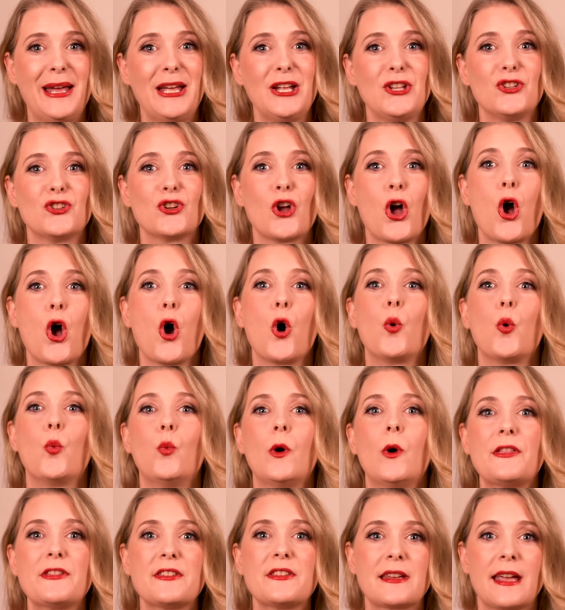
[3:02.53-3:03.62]
age.
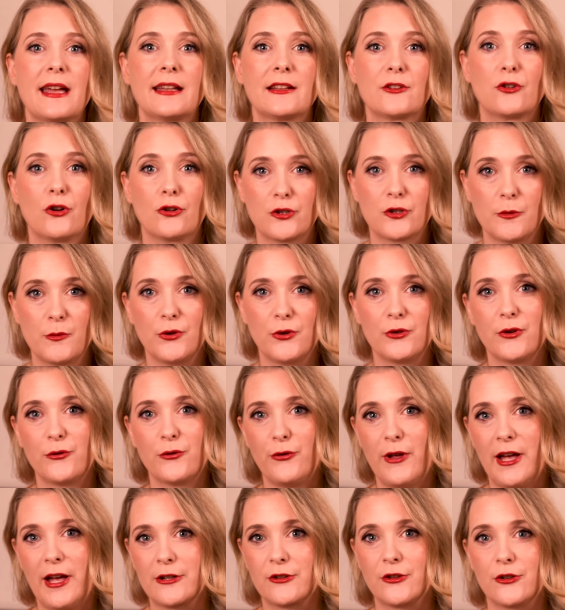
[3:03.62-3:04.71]
Once again a contributing
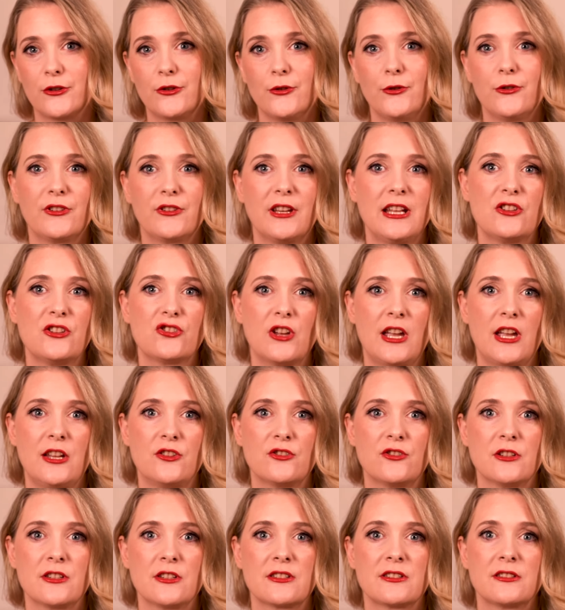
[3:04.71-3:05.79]
factor to skin
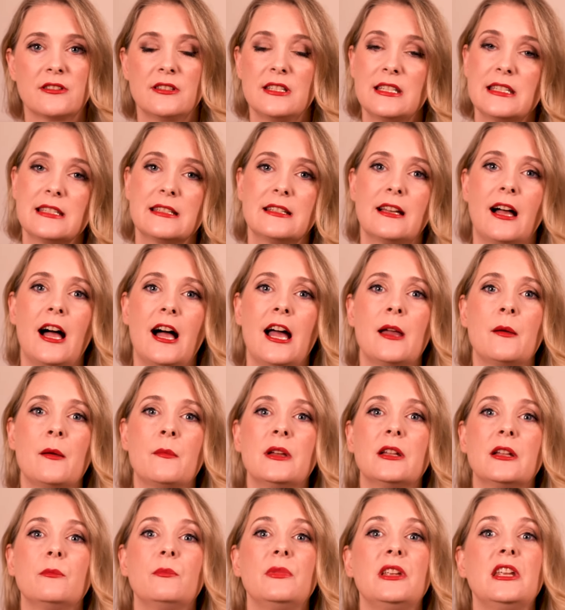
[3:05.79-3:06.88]
changes, this time
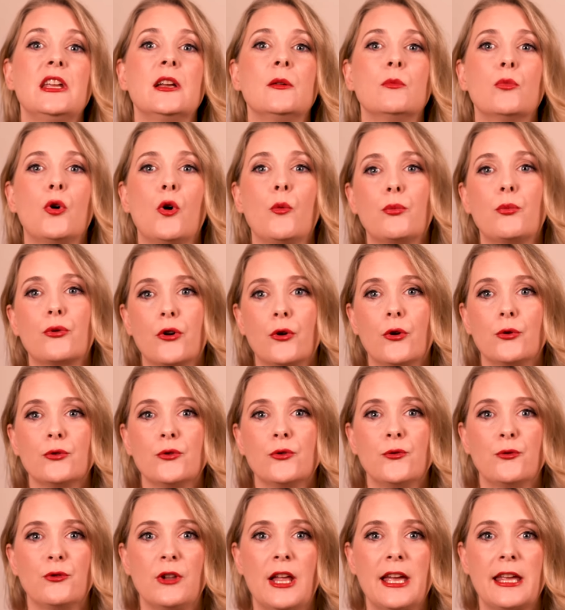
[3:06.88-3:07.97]
it being more prone to
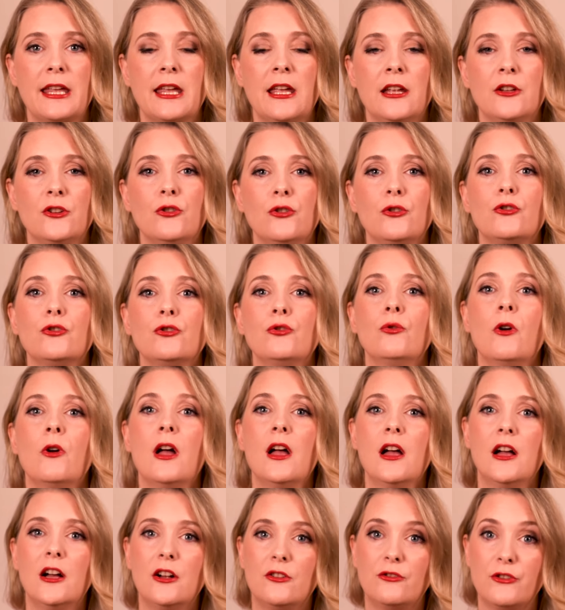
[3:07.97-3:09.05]
flaking due to
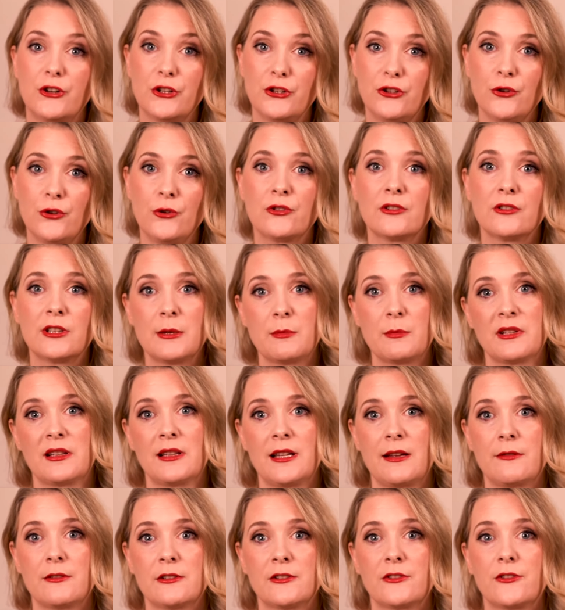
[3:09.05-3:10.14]
reduced lipid
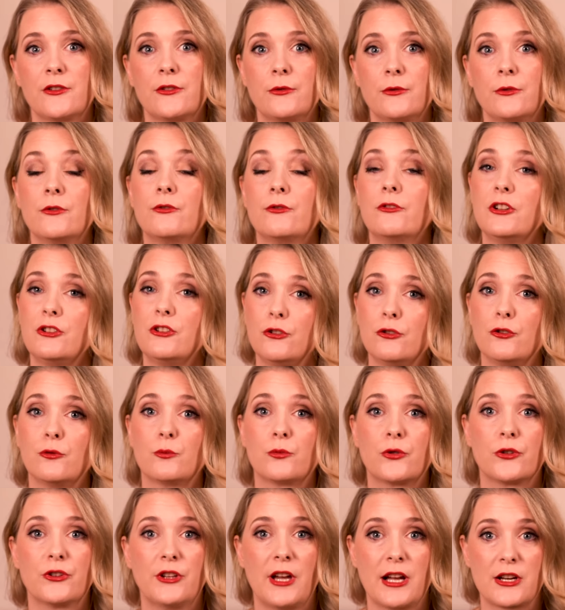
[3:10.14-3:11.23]
levels through reduced
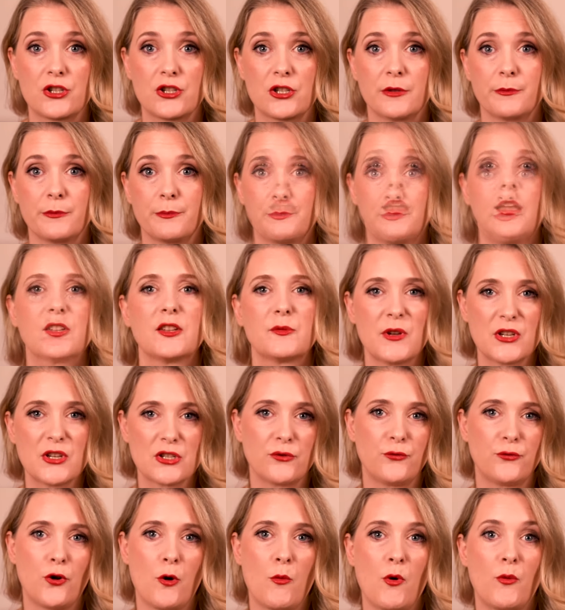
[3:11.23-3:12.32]
production. A special
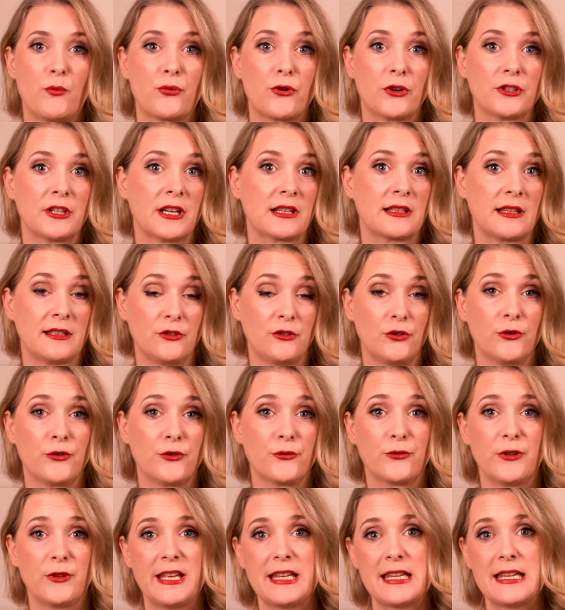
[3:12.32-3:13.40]
form of
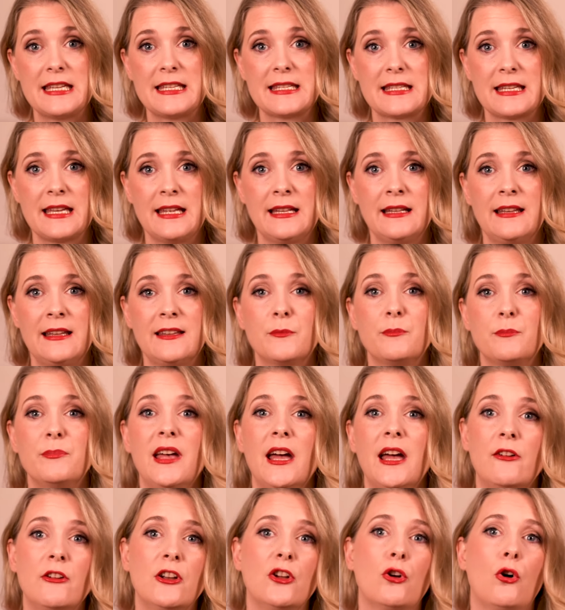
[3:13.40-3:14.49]
product-induced flaky skin is
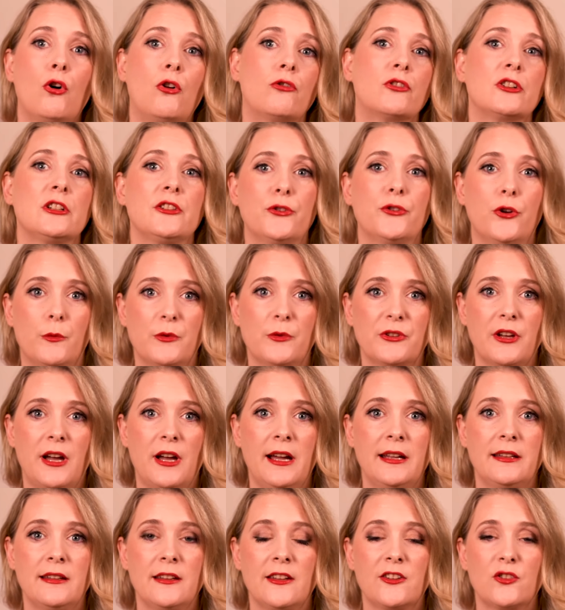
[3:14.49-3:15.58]
perioral
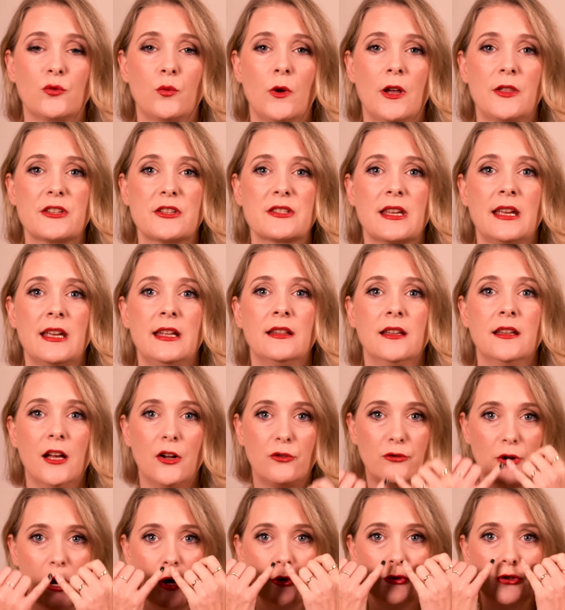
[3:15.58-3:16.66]
dermatitis, where the skin
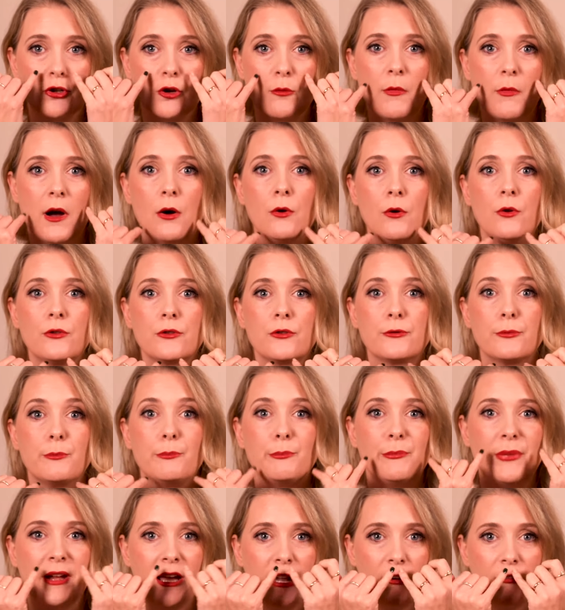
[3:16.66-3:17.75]
around your mouth,
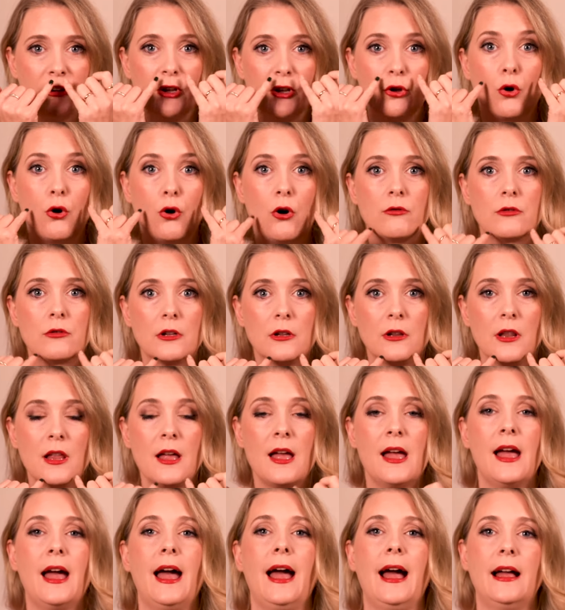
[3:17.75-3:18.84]
perioral,
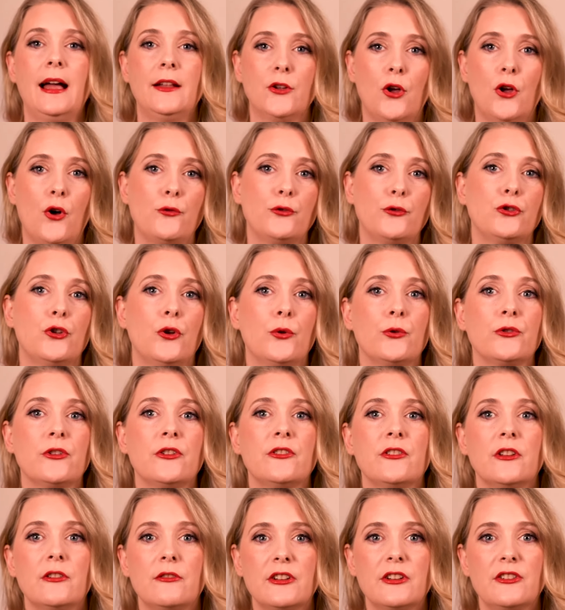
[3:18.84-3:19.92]
and often nose
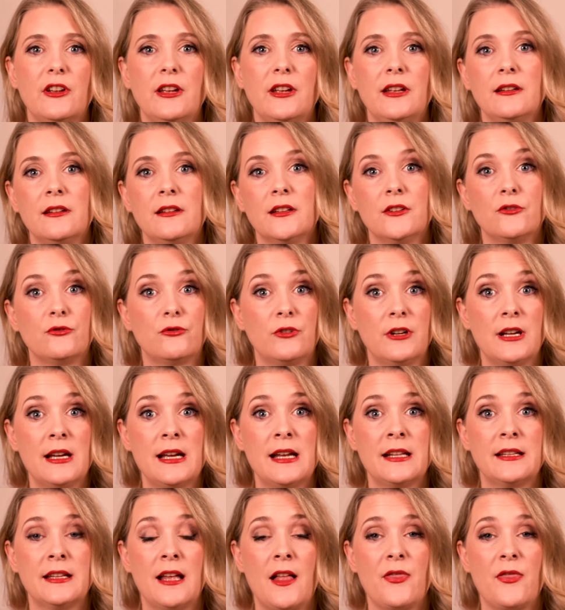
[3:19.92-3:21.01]
is irritated and
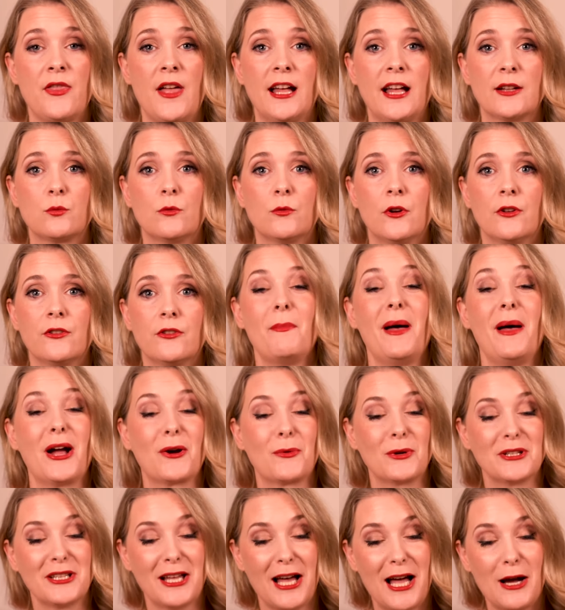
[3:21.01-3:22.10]
red, and that was, back
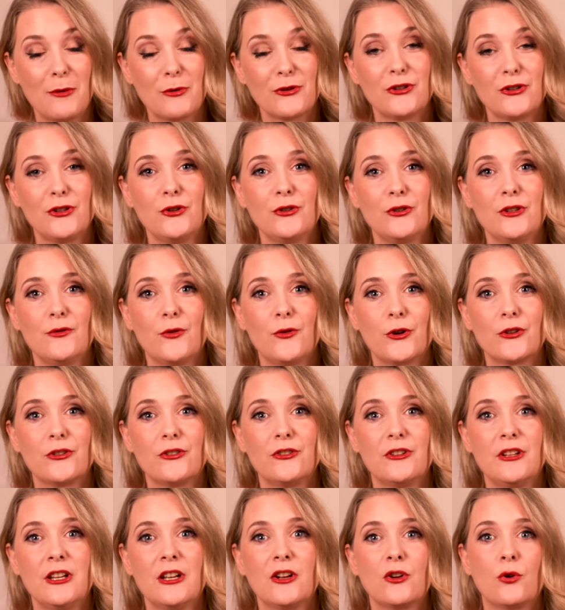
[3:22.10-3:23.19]
when I was in
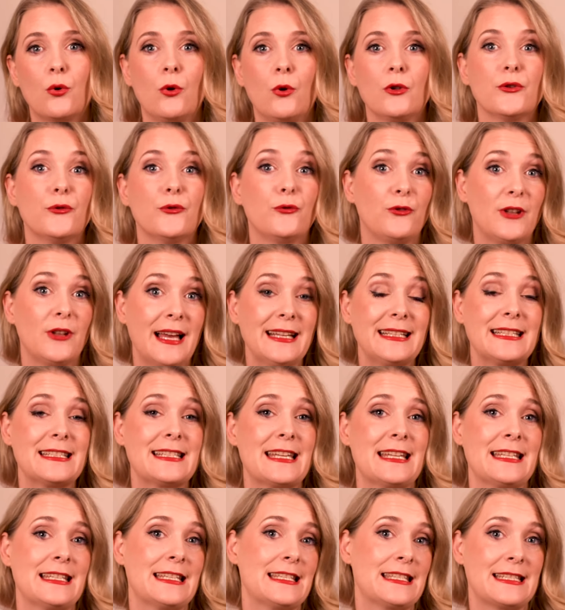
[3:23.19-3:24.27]
university, called flight
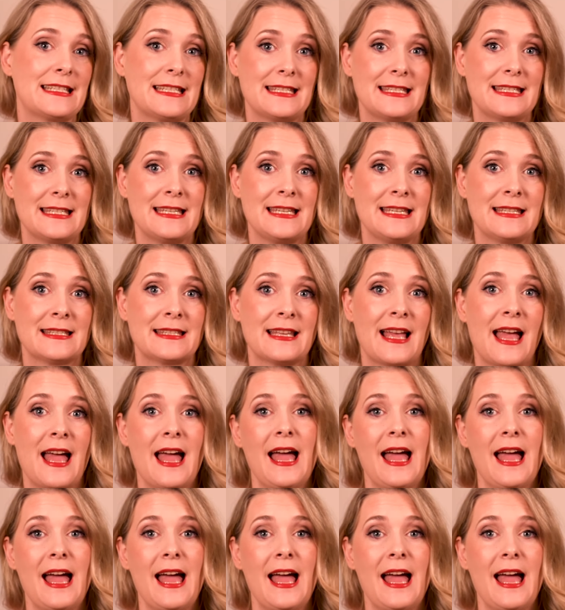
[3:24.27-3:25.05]
attendant's disease,